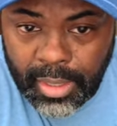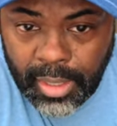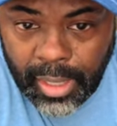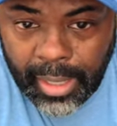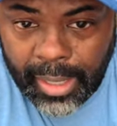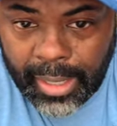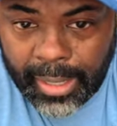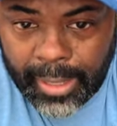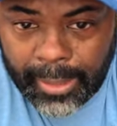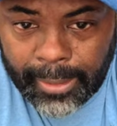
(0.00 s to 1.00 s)

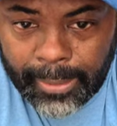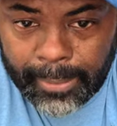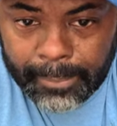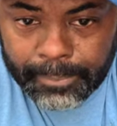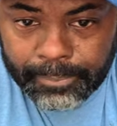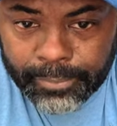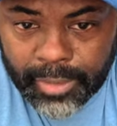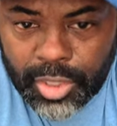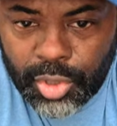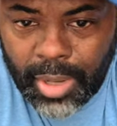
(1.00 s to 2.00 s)
Um,
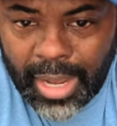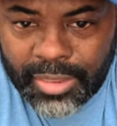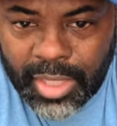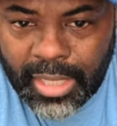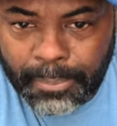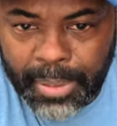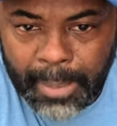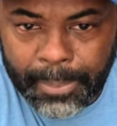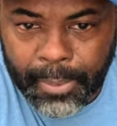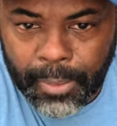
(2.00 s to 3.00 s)
do I think
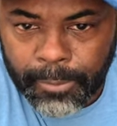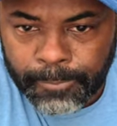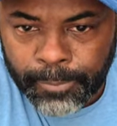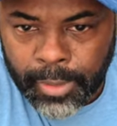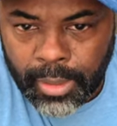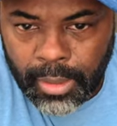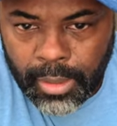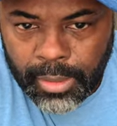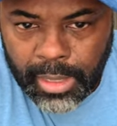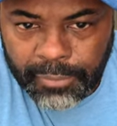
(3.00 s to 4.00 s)
people
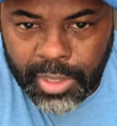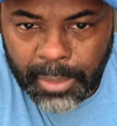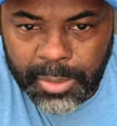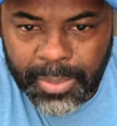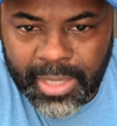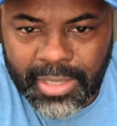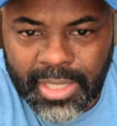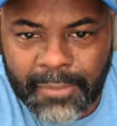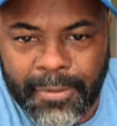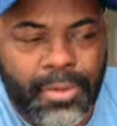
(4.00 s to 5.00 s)
give tips because
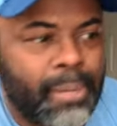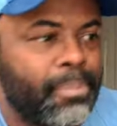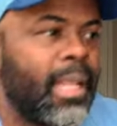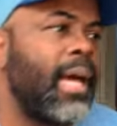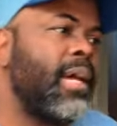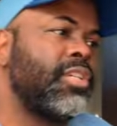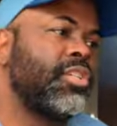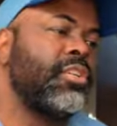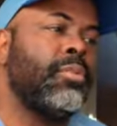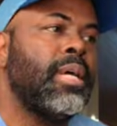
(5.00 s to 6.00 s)
they feel obliged
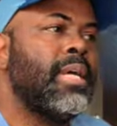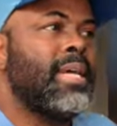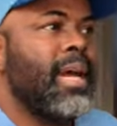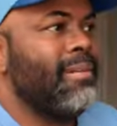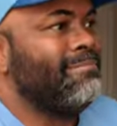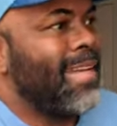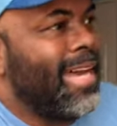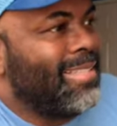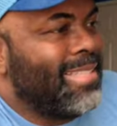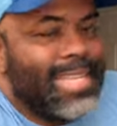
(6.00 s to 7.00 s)
to?
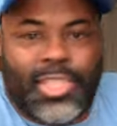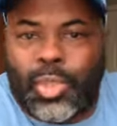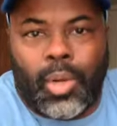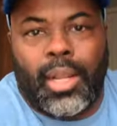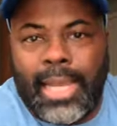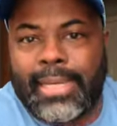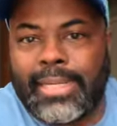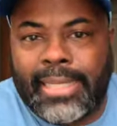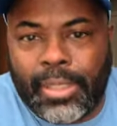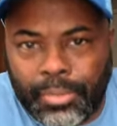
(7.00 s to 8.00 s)
It's sort of like a
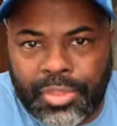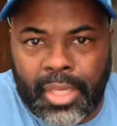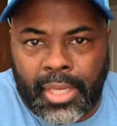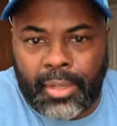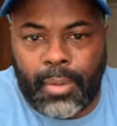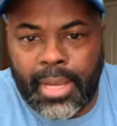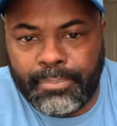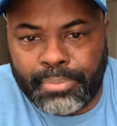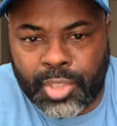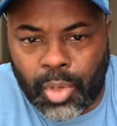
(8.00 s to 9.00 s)
guilt thing,
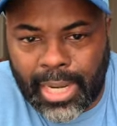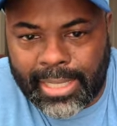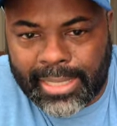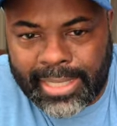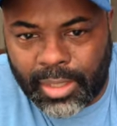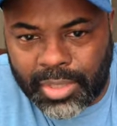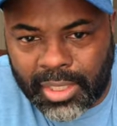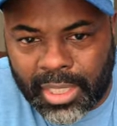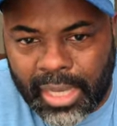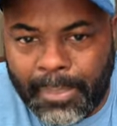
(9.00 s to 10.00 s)
right? Sort of like a guilty
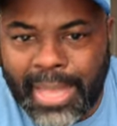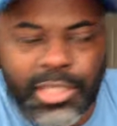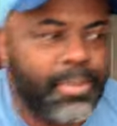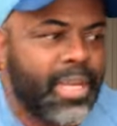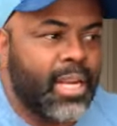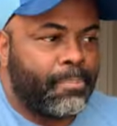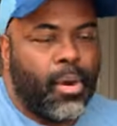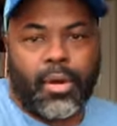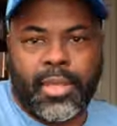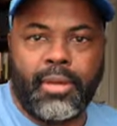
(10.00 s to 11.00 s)
thing. Imagine being at a
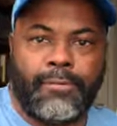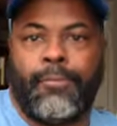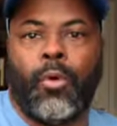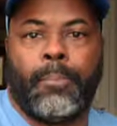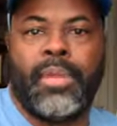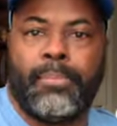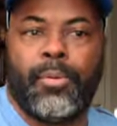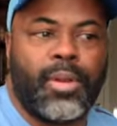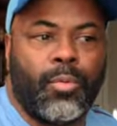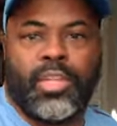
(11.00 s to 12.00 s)
party of four
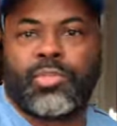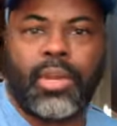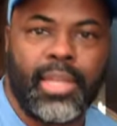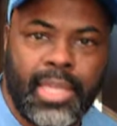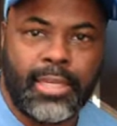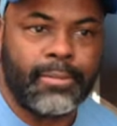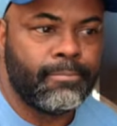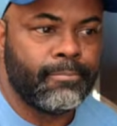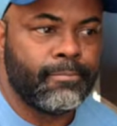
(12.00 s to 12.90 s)
people at a restaurant eating,